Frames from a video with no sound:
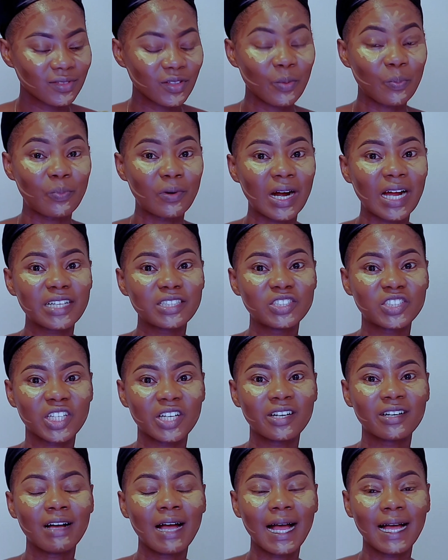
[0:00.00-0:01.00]
The brow
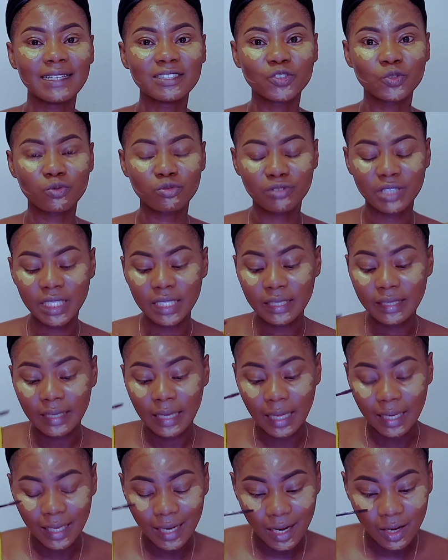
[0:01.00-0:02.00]
gel has really
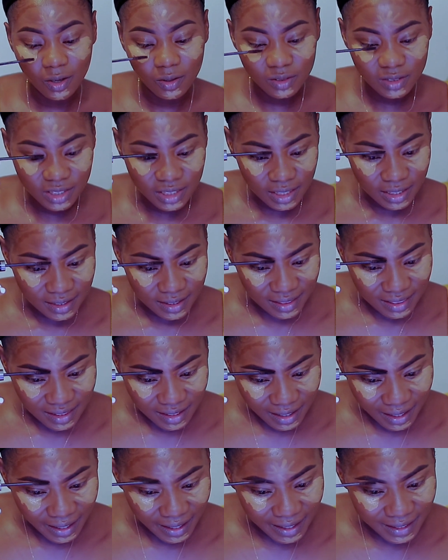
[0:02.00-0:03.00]
allowed
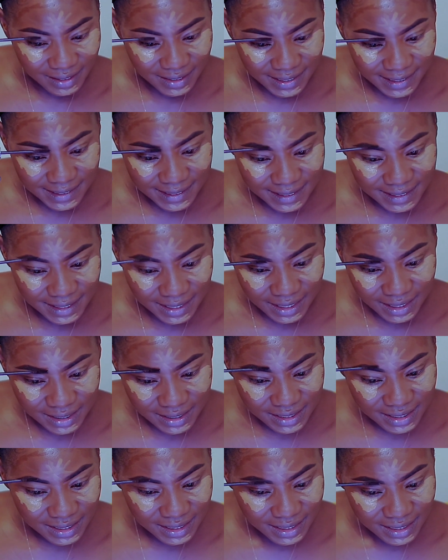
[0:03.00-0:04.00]
the hair to
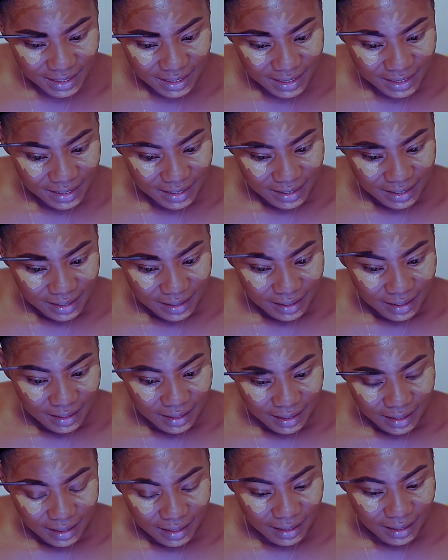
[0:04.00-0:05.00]
sit,
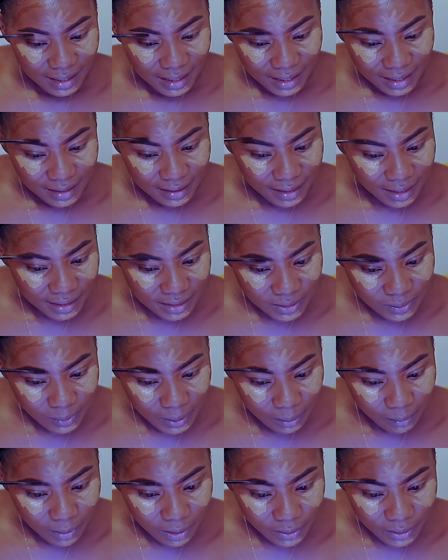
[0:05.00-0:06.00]
and that's
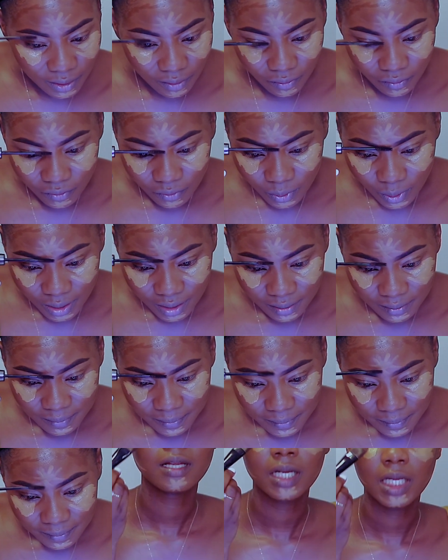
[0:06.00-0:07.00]
what I'm looking for.
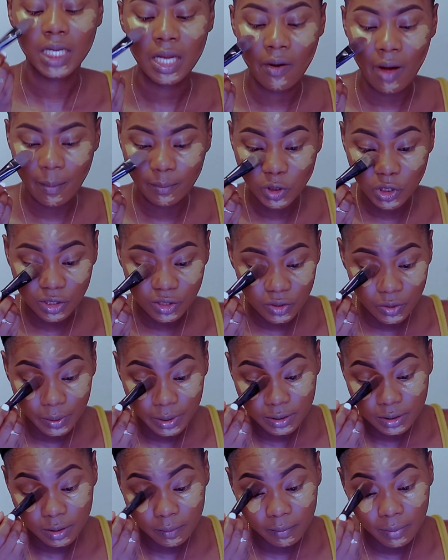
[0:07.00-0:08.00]
Now I'm just
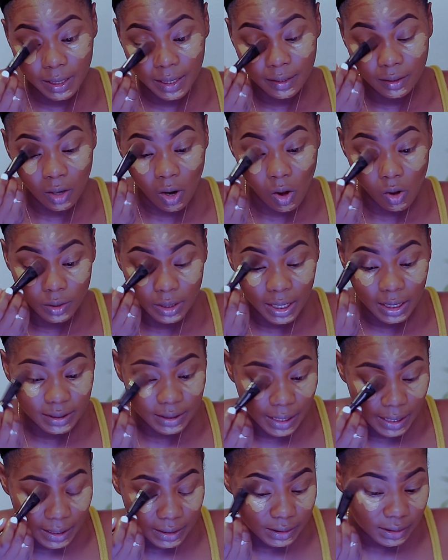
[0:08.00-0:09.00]
going to blend all
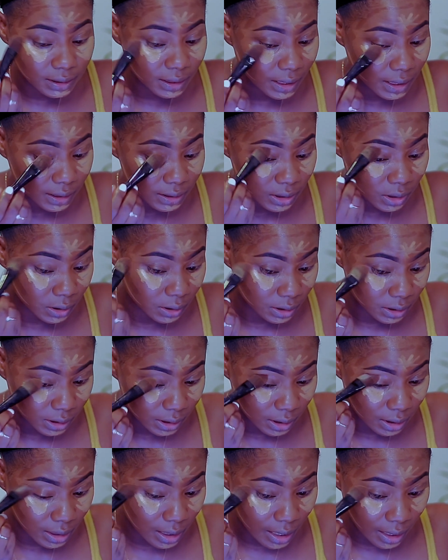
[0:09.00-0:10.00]
that excess
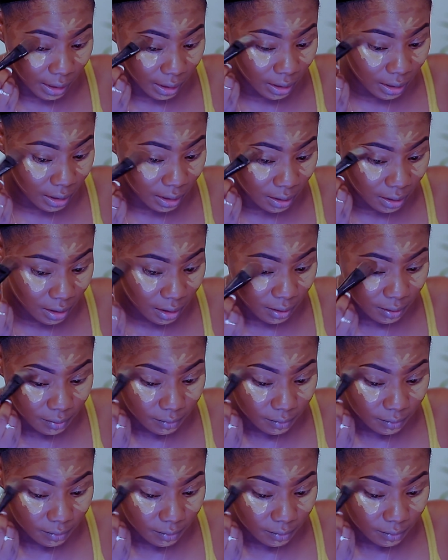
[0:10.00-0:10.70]
concealer in.